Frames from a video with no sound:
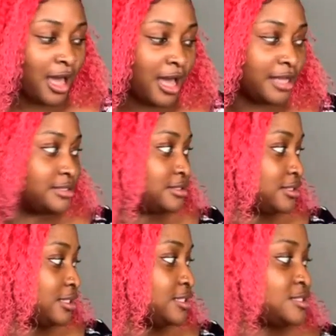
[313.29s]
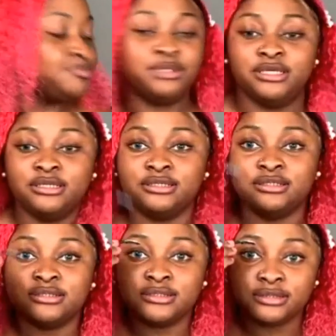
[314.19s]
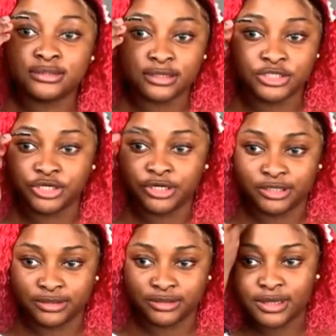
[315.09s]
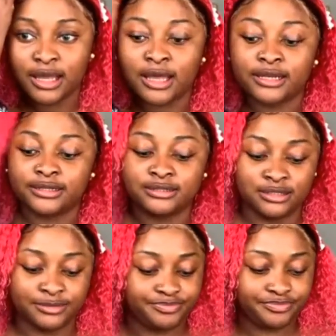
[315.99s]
And it's been a journey. And